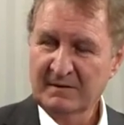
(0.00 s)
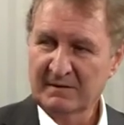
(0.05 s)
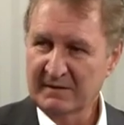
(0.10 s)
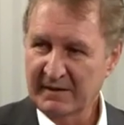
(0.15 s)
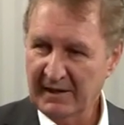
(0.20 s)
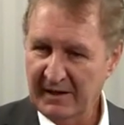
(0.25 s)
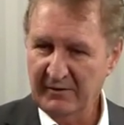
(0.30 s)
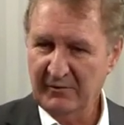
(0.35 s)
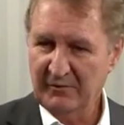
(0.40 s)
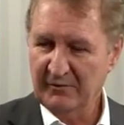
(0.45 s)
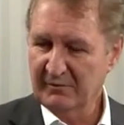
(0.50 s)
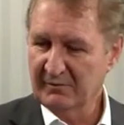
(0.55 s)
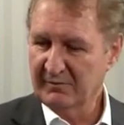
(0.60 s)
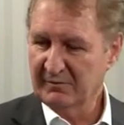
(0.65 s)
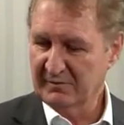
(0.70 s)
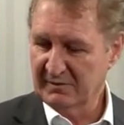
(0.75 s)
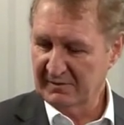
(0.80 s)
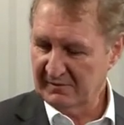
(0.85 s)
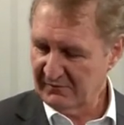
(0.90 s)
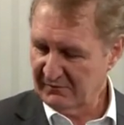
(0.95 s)
No,
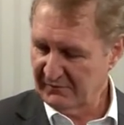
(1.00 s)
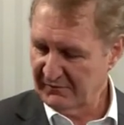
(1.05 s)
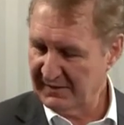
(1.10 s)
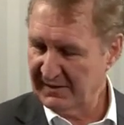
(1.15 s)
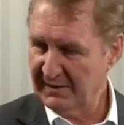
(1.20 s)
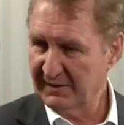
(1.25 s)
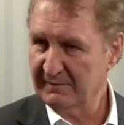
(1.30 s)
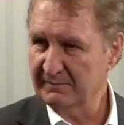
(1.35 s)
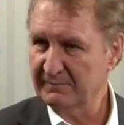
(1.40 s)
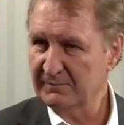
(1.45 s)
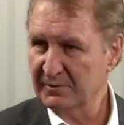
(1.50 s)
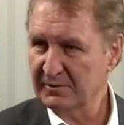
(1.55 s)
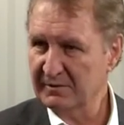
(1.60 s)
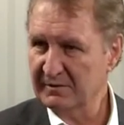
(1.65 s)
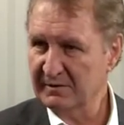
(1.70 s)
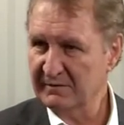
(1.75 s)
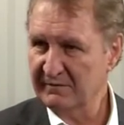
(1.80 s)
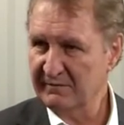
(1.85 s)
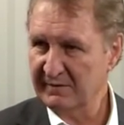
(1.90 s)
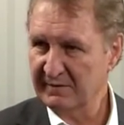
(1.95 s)
this fella
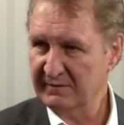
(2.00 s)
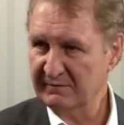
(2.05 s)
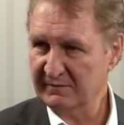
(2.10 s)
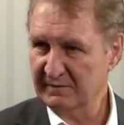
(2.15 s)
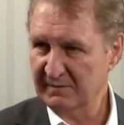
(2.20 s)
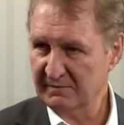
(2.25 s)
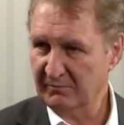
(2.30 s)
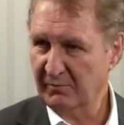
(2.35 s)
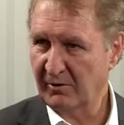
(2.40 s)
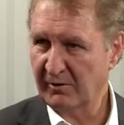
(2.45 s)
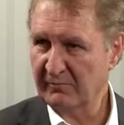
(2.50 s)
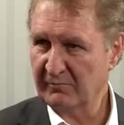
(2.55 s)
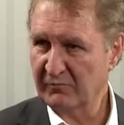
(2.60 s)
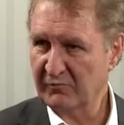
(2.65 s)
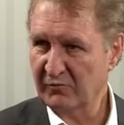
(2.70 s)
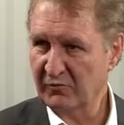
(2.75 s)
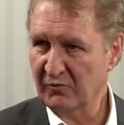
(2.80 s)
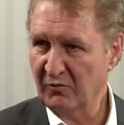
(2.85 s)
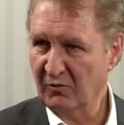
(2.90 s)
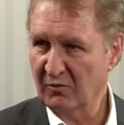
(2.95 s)
put these things in the bottom
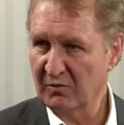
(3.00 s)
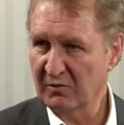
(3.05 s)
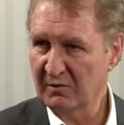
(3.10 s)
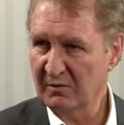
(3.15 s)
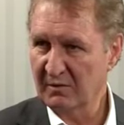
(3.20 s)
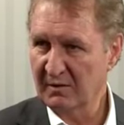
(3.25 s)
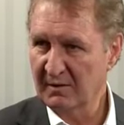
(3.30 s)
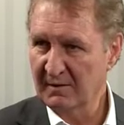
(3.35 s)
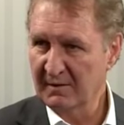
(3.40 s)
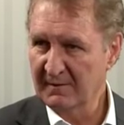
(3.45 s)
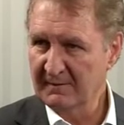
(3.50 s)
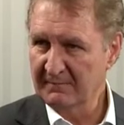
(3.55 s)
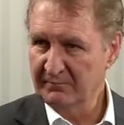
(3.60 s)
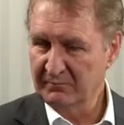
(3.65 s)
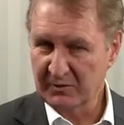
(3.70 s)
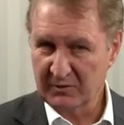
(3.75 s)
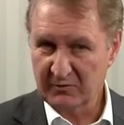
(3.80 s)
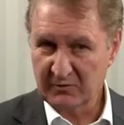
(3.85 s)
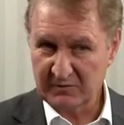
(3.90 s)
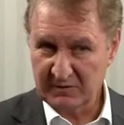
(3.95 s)
drawer
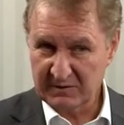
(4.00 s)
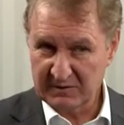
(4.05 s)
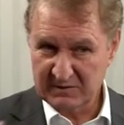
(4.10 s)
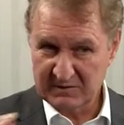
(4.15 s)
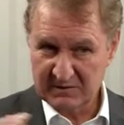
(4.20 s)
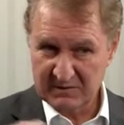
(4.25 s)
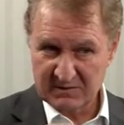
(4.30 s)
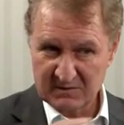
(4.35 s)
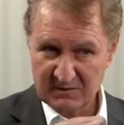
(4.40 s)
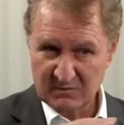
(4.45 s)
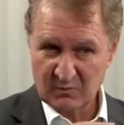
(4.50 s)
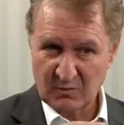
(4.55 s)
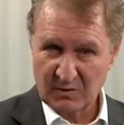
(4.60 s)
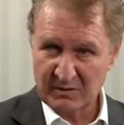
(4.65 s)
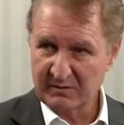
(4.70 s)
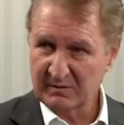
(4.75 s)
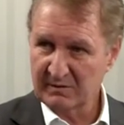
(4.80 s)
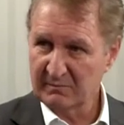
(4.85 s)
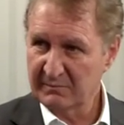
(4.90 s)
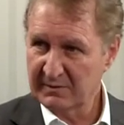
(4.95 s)
because he didn't
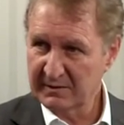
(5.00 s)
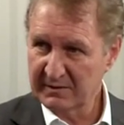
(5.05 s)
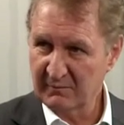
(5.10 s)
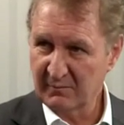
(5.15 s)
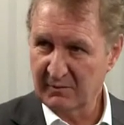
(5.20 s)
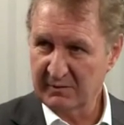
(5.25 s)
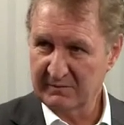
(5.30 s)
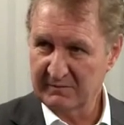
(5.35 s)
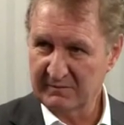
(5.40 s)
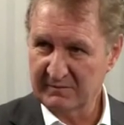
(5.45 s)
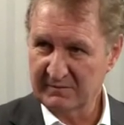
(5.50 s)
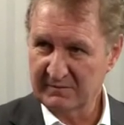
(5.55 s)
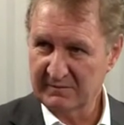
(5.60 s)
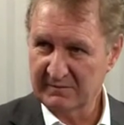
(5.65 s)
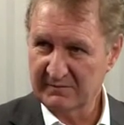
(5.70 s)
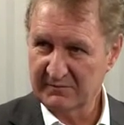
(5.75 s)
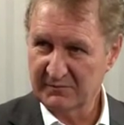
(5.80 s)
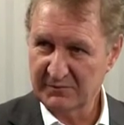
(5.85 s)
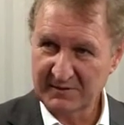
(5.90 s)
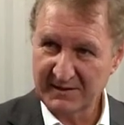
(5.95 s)
want the bigger ones
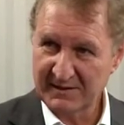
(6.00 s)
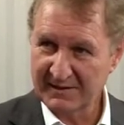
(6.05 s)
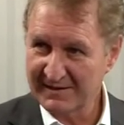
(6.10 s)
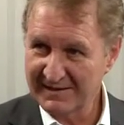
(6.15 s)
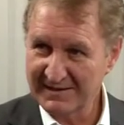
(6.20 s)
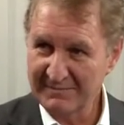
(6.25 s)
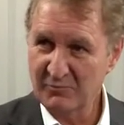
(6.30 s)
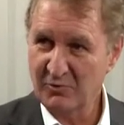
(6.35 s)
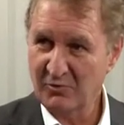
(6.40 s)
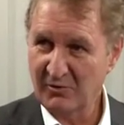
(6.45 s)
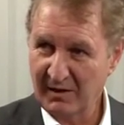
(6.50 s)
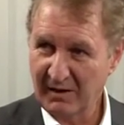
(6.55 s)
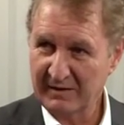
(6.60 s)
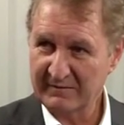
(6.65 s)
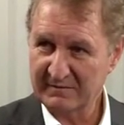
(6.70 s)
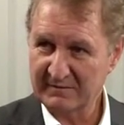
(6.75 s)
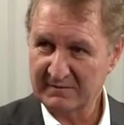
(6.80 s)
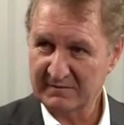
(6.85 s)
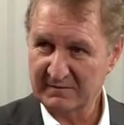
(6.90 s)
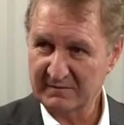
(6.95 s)
to get any more
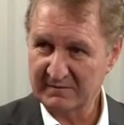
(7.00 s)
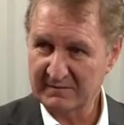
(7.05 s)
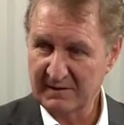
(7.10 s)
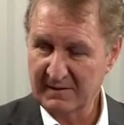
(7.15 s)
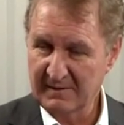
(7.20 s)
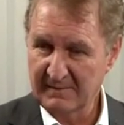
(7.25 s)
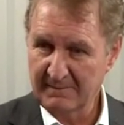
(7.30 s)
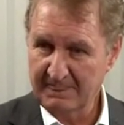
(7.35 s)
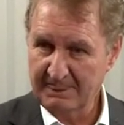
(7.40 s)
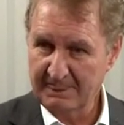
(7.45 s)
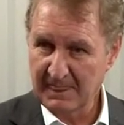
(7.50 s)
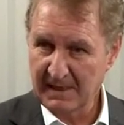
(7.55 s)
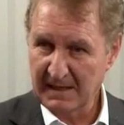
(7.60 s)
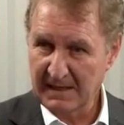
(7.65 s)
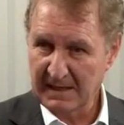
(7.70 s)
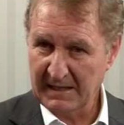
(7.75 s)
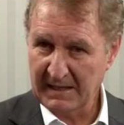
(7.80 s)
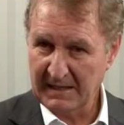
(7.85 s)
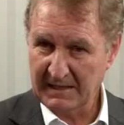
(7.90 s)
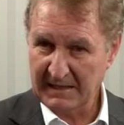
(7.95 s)
licenses.
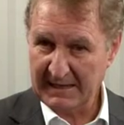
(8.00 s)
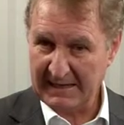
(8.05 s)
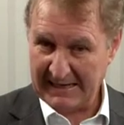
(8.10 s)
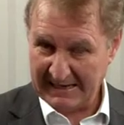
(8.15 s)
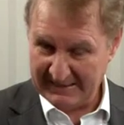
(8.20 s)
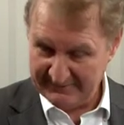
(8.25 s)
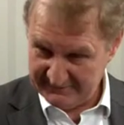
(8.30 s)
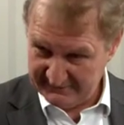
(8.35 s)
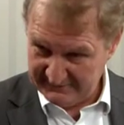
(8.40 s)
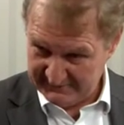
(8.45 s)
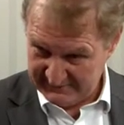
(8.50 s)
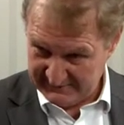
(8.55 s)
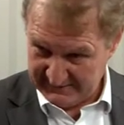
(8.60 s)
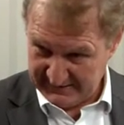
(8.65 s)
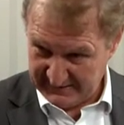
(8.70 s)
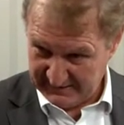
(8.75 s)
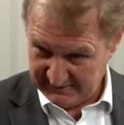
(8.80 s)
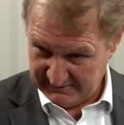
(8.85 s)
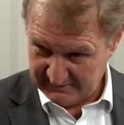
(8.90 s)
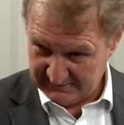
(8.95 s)
And as it
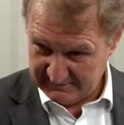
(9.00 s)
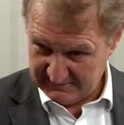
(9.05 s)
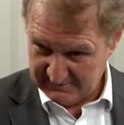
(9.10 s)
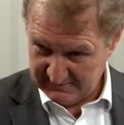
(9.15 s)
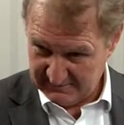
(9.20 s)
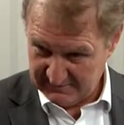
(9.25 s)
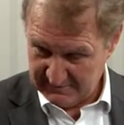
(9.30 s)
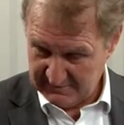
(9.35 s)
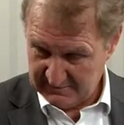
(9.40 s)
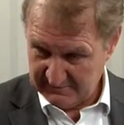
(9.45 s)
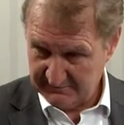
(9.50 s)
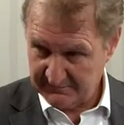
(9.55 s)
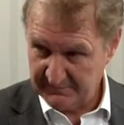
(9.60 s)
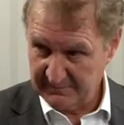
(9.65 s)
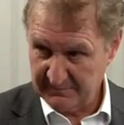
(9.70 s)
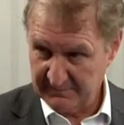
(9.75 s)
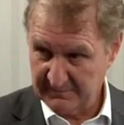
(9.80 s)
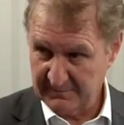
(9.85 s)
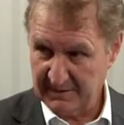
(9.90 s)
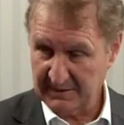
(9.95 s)
stands,
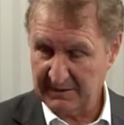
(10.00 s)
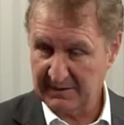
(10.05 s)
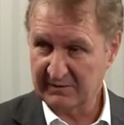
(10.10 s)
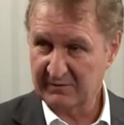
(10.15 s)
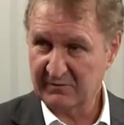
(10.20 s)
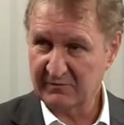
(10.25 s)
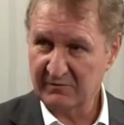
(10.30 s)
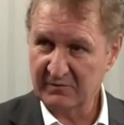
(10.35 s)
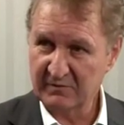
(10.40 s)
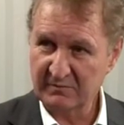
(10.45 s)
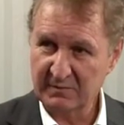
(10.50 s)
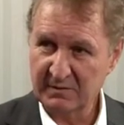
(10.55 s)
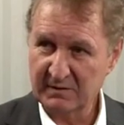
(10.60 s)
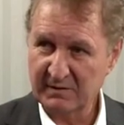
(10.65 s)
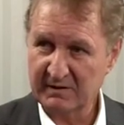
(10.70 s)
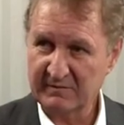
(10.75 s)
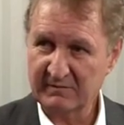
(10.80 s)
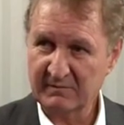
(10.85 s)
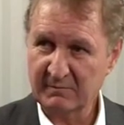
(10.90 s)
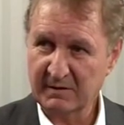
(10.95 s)
that industry's been
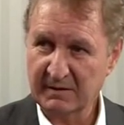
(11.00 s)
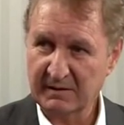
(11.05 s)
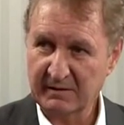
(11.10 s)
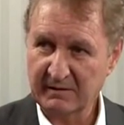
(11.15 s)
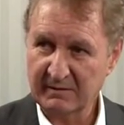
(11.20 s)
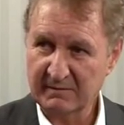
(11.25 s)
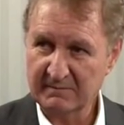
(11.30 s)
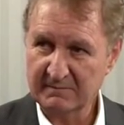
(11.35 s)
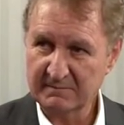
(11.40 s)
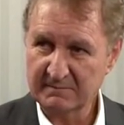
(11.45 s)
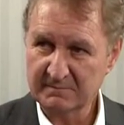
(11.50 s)
decimated.